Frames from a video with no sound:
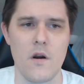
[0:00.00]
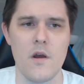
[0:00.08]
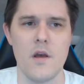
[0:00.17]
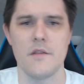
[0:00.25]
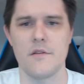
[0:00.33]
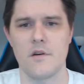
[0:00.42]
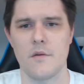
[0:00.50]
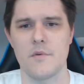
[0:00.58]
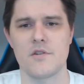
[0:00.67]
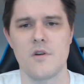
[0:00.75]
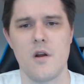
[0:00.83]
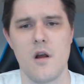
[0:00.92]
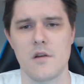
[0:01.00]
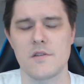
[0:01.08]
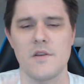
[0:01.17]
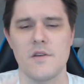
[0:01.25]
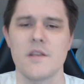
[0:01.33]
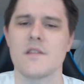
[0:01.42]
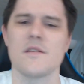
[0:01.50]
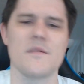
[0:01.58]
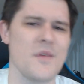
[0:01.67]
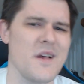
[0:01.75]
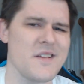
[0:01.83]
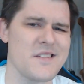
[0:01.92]
that are going to be strong. So that
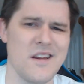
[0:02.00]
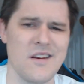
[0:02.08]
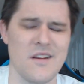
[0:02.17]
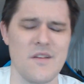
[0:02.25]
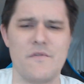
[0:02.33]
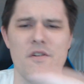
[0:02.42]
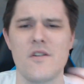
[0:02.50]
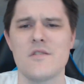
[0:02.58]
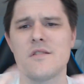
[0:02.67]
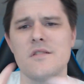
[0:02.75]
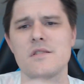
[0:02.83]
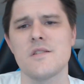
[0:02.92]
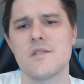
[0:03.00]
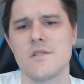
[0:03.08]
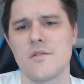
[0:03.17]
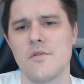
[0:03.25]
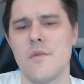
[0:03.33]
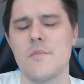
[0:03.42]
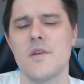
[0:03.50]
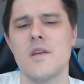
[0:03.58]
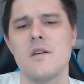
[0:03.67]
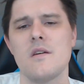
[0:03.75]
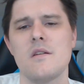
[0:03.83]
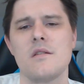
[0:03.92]
applies kind of to Convergence, to
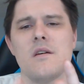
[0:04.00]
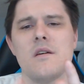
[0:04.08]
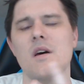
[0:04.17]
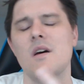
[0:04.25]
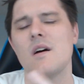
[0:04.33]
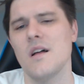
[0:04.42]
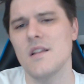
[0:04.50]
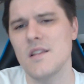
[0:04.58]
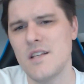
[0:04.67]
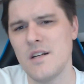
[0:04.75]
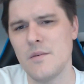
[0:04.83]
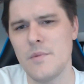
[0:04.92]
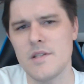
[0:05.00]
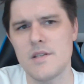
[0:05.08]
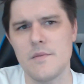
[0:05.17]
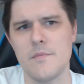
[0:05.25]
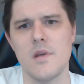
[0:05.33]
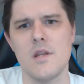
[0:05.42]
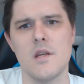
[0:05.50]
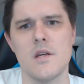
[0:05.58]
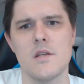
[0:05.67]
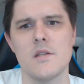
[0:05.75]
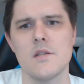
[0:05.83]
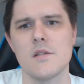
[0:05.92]
Grimkin, a little bit to
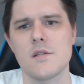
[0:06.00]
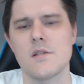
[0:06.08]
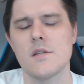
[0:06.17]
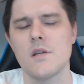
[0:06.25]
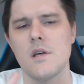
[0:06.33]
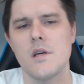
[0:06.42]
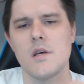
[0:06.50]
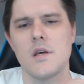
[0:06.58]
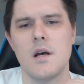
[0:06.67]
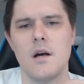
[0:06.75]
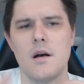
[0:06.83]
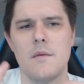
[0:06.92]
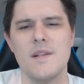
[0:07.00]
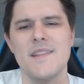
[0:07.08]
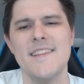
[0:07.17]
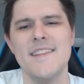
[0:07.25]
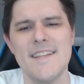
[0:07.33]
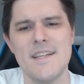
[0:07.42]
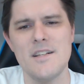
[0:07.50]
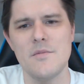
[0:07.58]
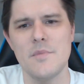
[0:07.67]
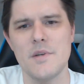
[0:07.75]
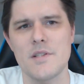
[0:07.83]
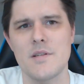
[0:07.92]
Minions, A little
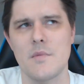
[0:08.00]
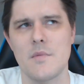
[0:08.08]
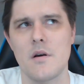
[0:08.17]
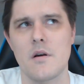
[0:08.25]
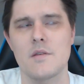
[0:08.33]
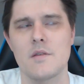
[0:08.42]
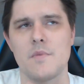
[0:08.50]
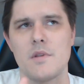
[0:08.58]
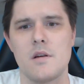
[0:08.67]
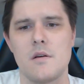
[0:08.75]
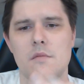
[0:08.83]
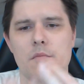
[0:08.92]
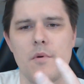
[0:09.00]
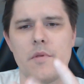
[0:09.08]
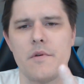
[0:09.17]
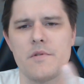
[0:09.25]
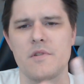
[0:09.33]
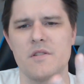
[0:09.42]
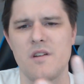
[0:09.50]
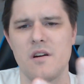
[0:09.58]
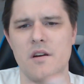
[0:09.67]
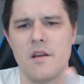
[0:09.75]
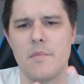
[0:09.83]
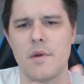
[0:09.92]
bit to Mercs, but both those are
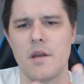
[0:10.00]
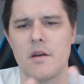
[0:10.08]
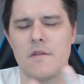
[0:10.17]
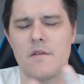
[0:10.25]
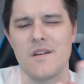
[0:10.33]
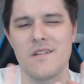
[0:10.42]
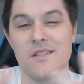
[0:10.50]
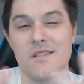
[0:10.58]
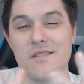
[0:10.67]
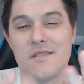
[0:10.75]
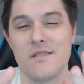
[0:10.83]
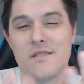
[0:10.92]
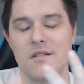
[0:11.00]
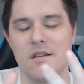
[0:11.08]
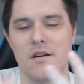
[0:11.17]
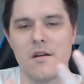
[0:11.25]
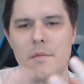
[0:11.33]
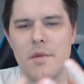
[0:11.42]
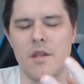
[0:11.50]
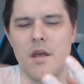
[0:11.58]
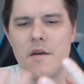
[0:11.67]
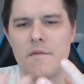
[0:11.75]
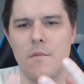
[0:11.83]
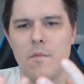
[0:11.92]
starting to get big enough that it doesn't. I mean, they
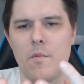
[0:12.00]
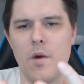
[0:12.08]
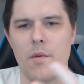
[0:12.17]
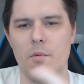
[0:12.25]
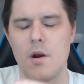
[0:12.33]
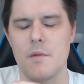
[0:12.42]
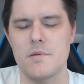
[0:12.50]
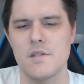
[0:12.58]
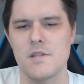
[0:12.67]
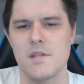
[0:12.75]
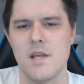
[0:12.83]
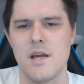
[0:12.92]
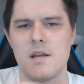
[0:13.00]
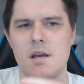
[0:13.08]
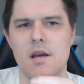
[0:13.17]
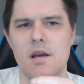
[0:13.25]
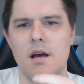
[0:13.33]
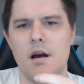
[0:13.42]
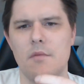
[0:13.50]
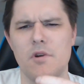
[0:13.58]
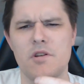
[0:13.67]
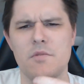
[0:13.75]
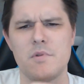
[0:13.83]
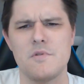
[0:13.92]
have way more options than that.
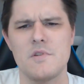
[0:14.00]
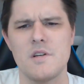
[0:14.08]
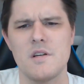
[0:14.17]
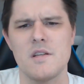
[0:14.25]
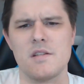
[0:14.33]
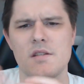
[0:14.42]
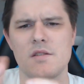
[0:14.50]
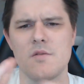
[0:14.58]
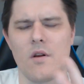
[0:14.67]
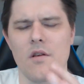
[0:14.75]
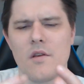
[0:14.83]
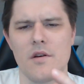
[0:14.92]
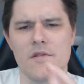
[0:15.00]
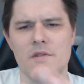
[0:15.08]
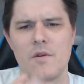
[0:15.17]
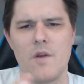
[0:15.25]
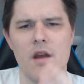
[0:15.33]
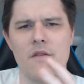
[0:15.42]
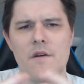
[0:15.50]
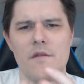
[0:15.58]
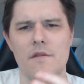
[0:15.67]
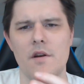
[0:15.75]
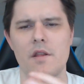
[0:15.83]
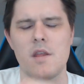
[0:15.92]
Retribution has historically also kind of
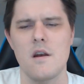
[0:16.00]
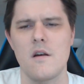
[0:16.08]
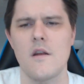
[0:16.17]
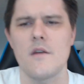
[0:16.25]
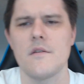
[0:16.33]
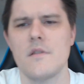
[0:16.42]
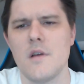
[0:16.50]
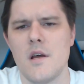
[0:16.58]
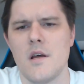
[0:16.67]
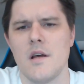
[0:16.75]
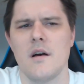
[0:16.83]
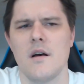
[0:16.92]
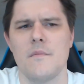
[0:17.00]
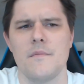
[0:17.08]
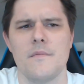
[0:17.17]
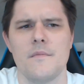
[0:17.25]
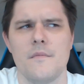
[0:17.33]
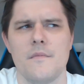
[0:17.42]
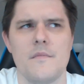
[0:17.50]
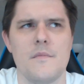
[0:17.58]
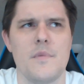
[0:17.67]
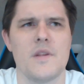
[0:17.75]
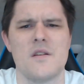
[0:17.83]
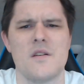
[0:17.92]
hovered in that area,
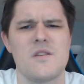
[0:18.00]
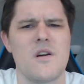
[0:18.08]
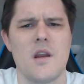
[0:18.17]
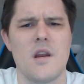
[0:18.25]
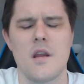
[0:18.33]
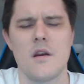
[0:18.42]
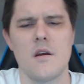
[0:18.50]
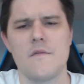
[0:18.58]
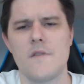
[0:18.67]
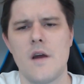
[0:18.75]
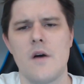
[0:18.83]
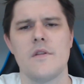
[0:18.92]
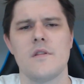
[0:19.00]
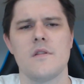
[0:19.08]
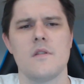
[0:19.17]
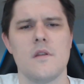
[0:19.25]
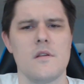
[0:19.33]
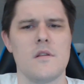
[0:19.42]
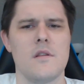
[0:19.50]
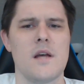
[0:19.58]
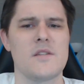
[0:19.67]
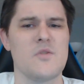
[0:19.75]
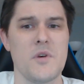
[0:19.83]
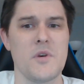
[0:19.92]
but they're starting to get enough now that not
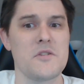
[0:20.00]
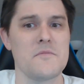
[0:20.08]
so much.